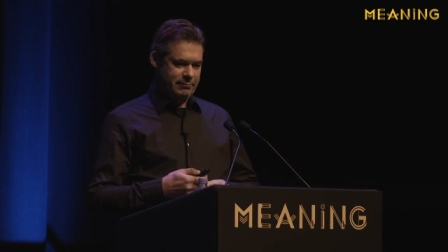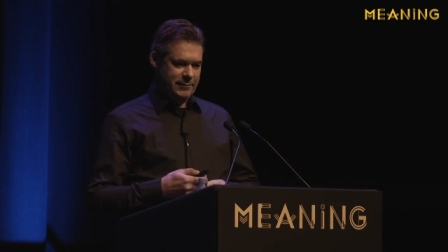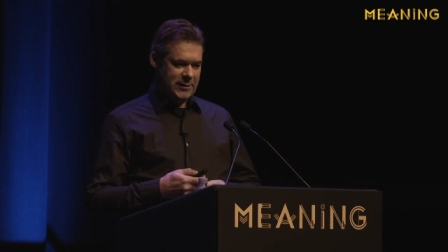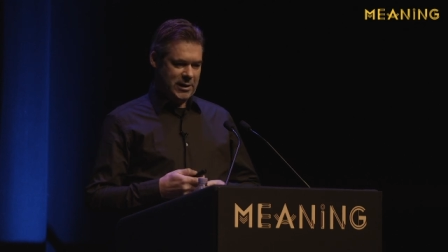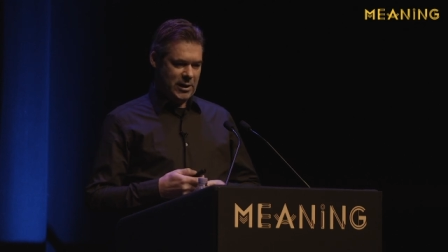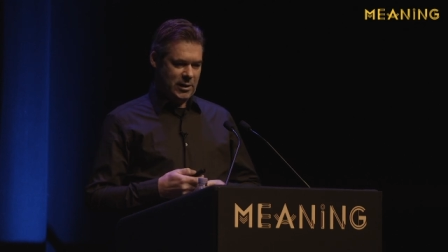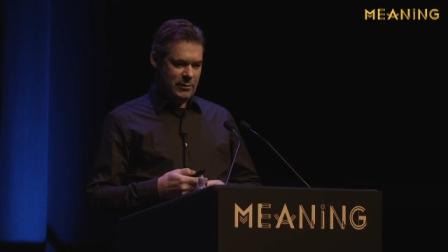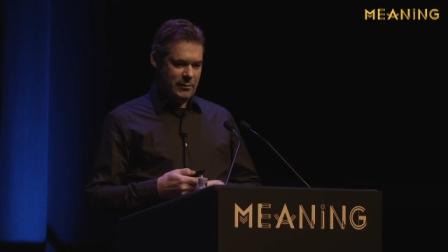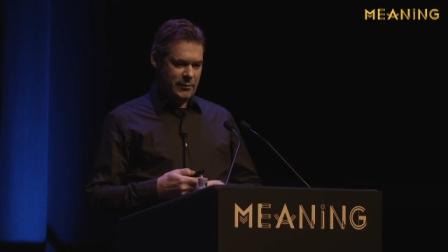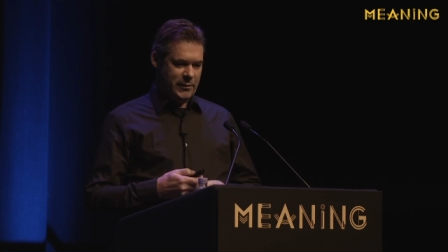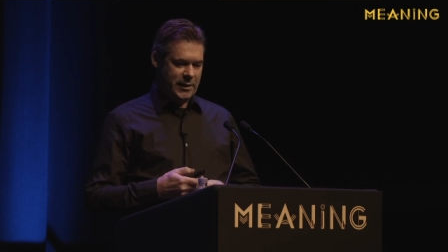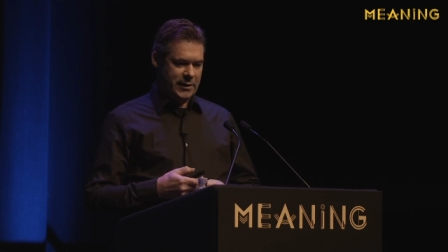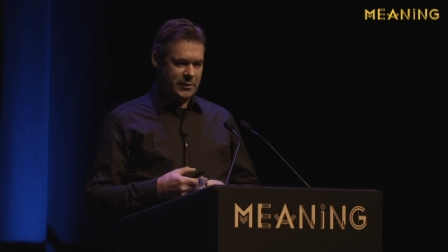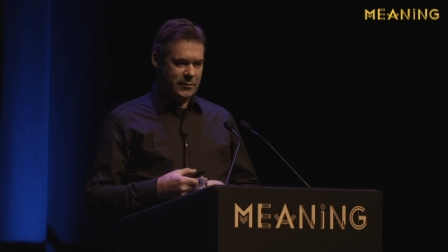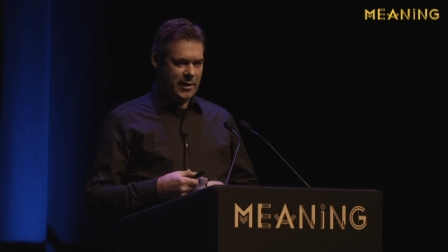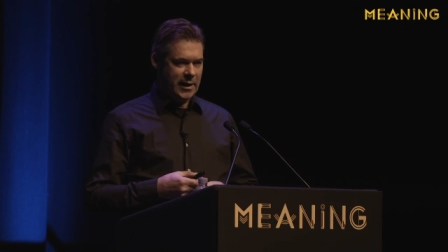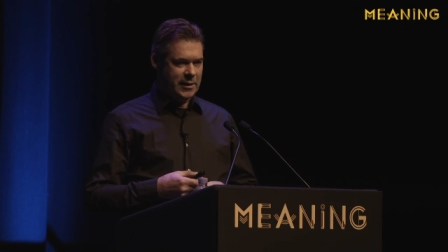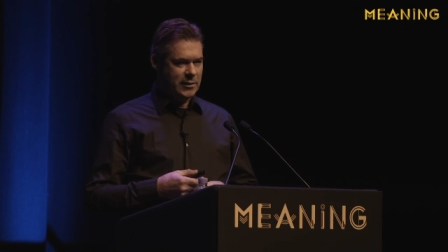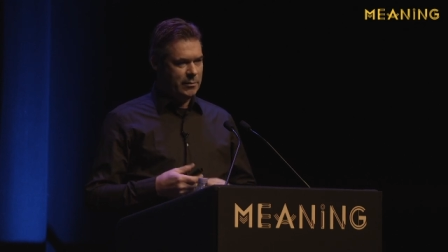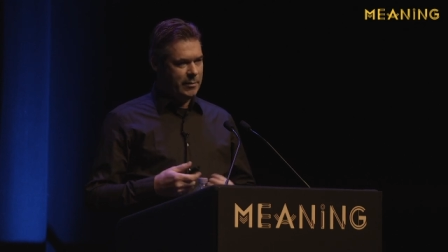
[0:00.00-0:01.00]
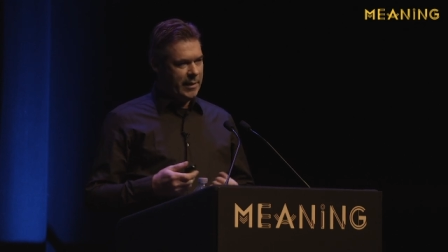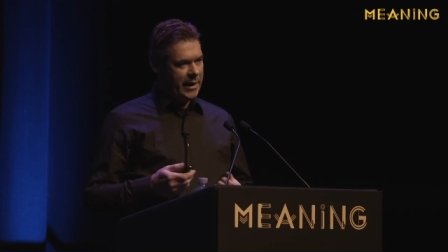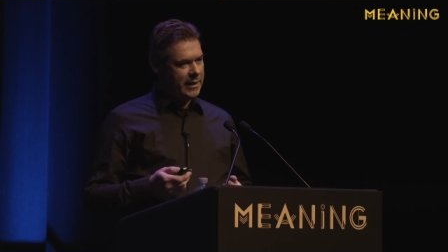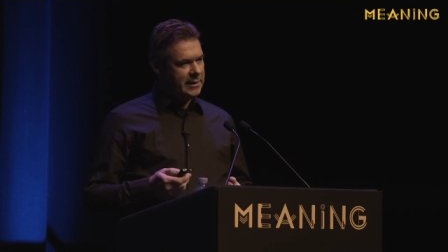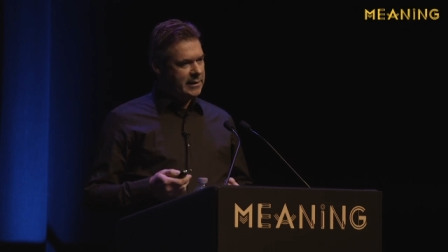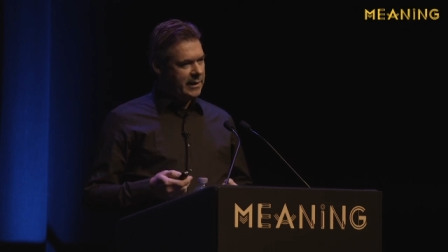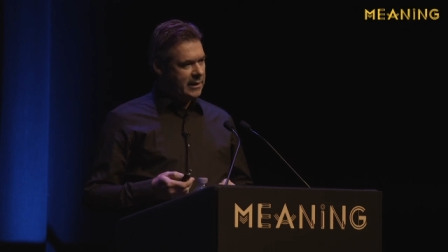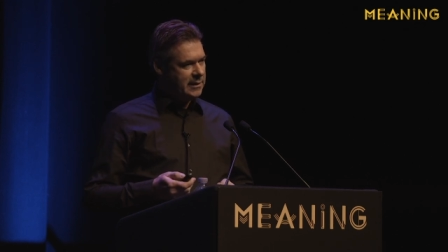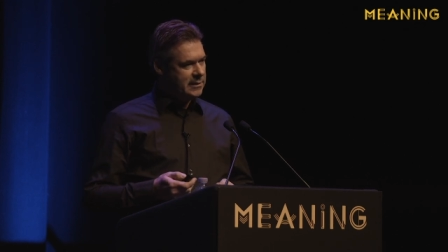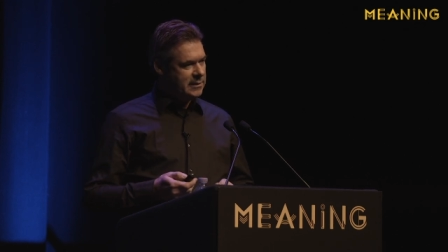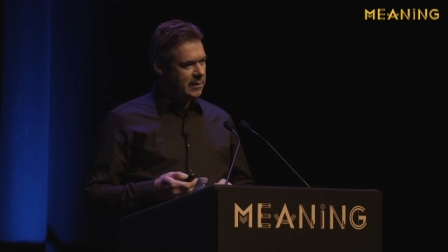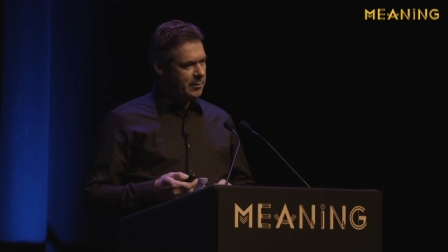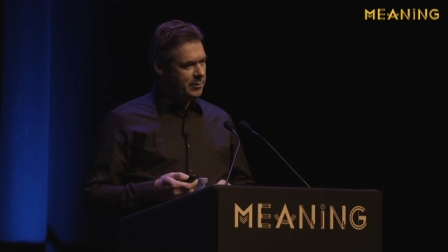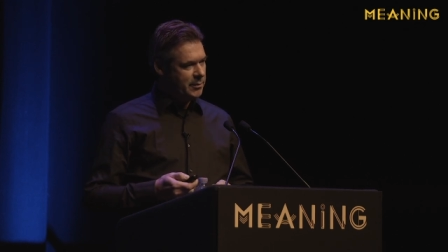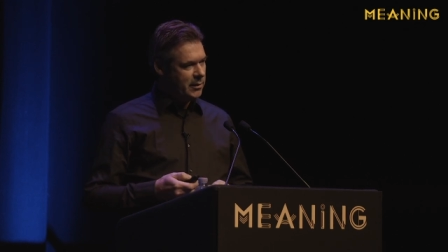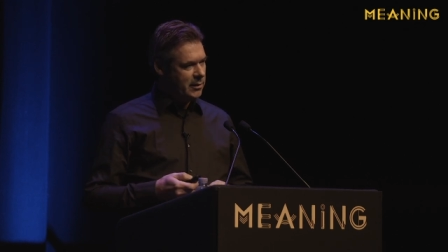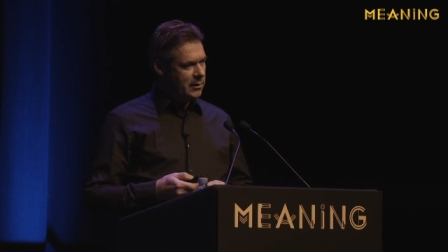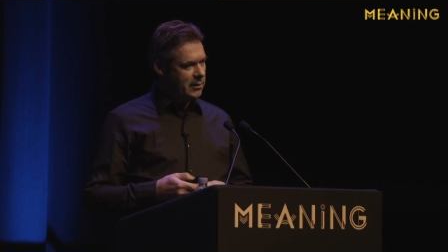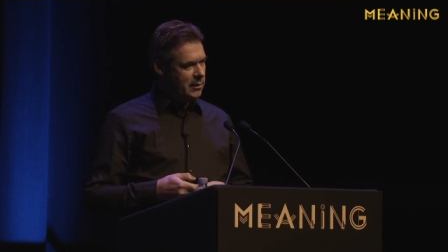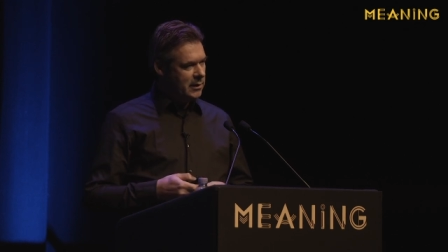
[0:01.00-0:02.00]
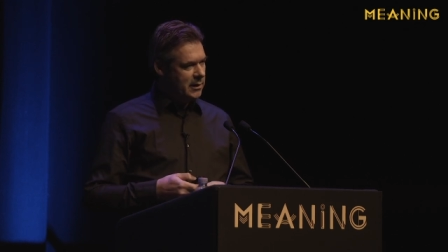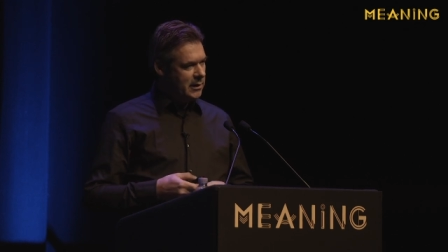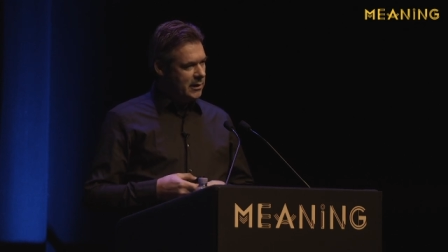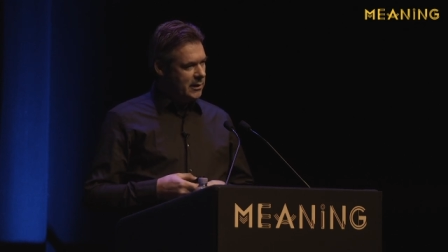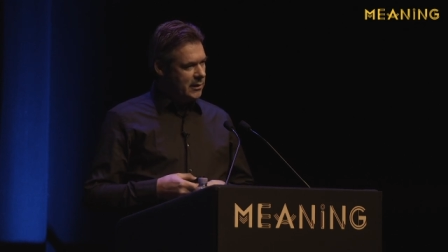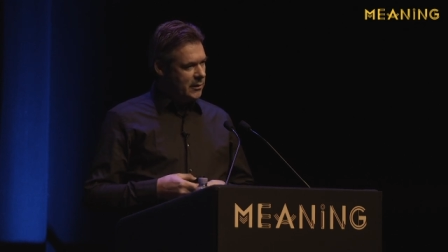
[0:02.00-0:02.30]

So we try to make things simple